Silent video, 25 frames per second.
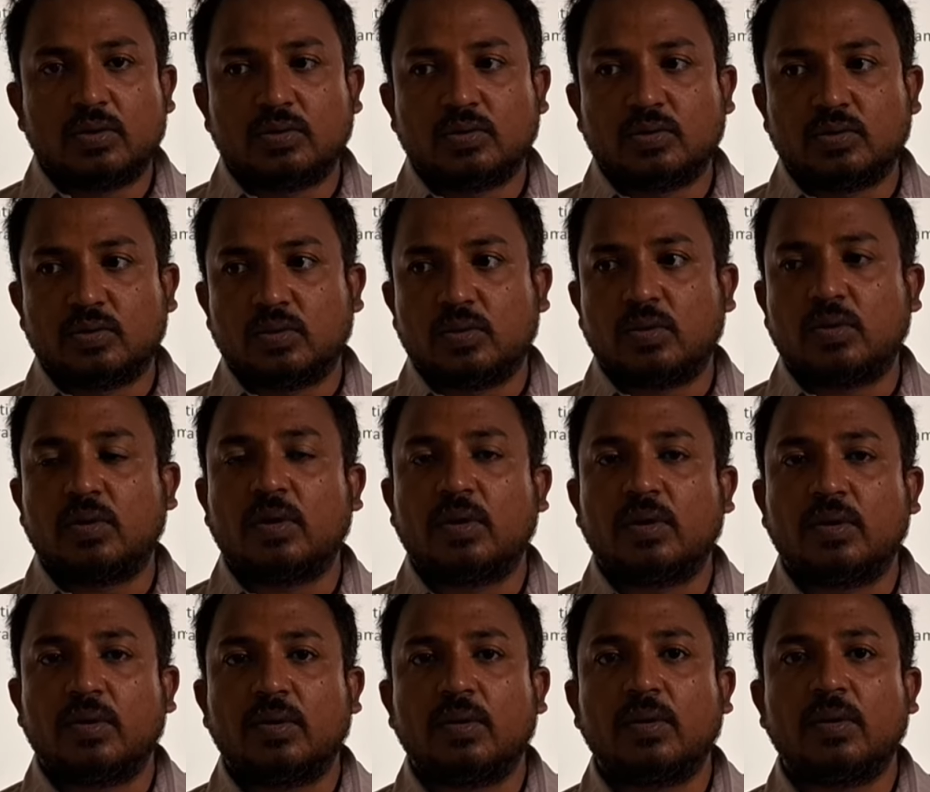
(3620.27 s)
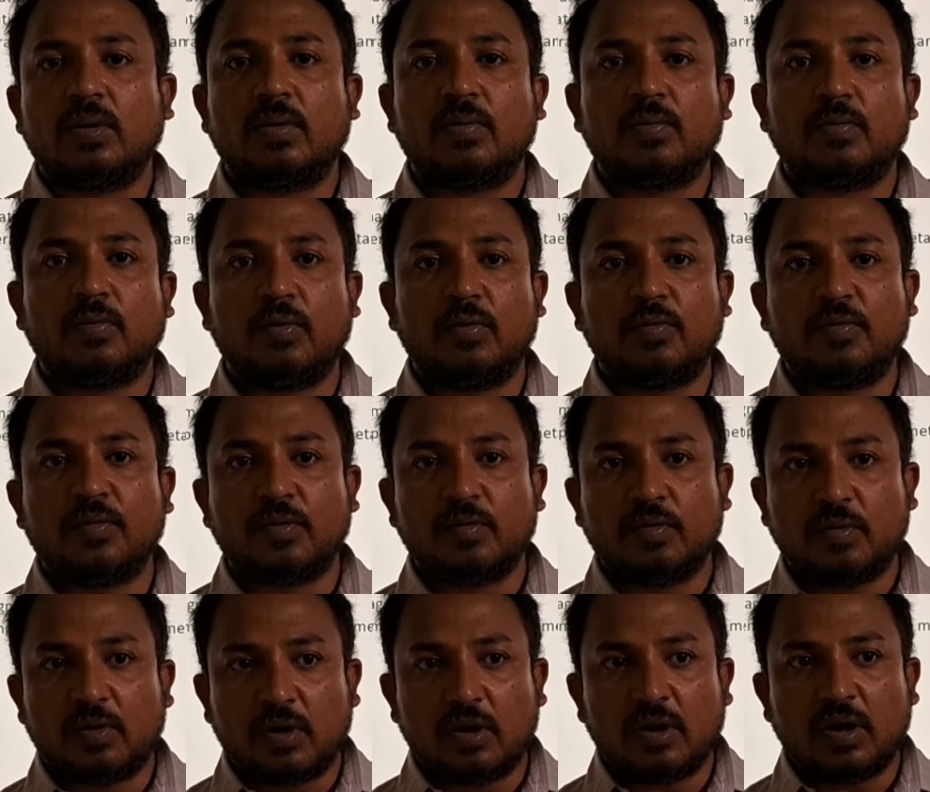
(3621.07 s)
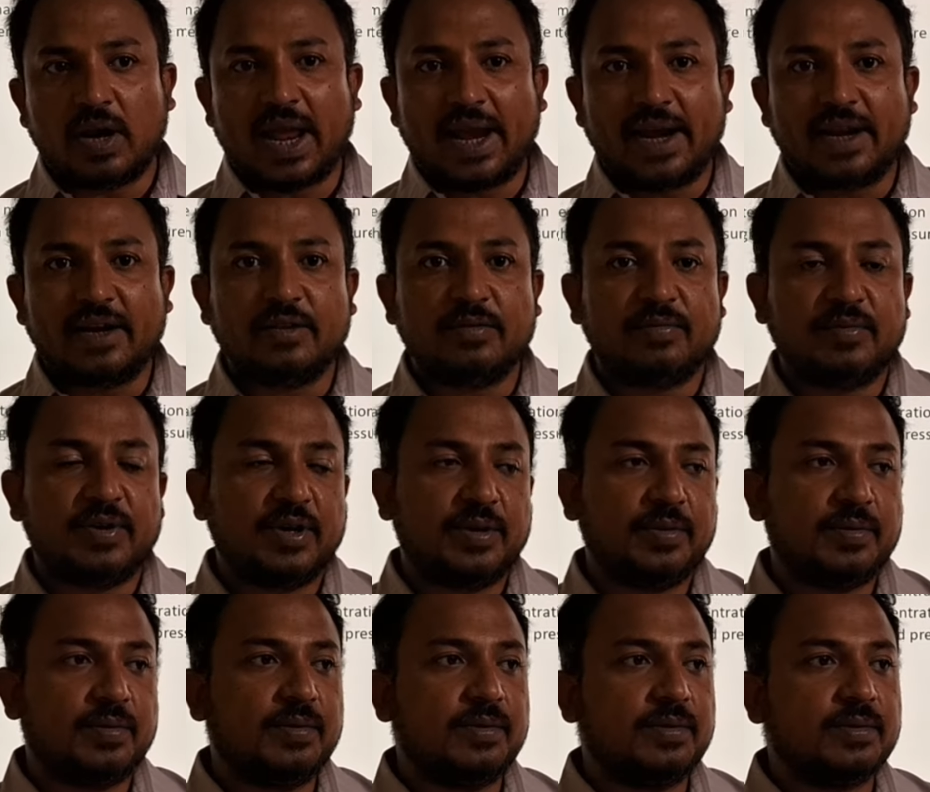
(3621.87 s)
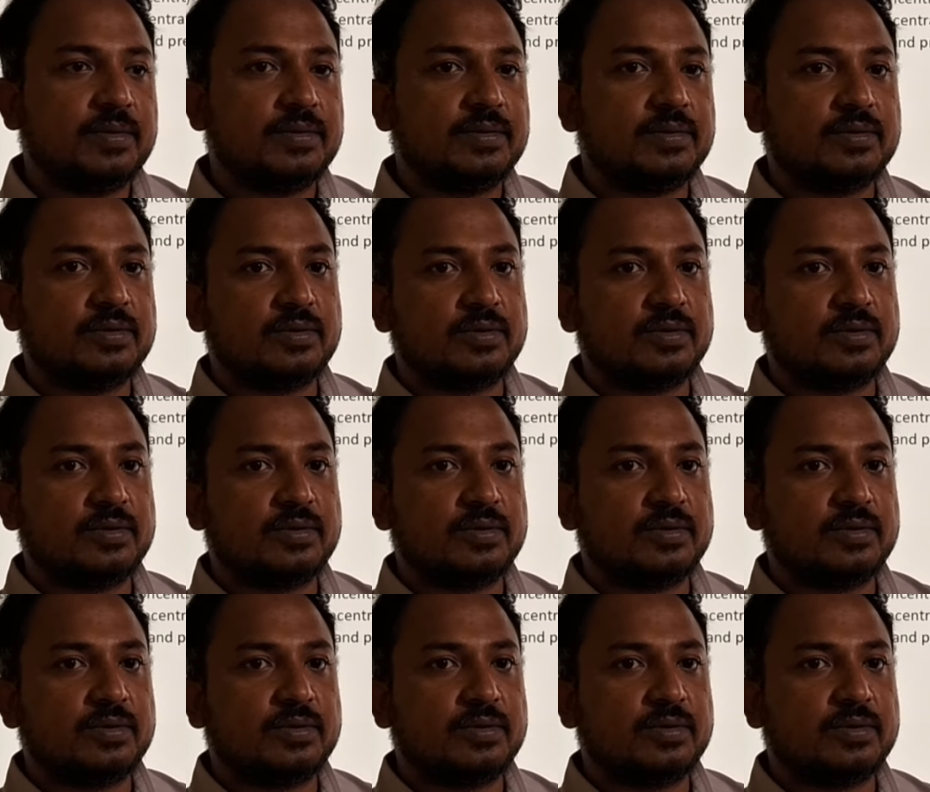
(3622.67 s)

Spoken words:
So hope you all liked the video.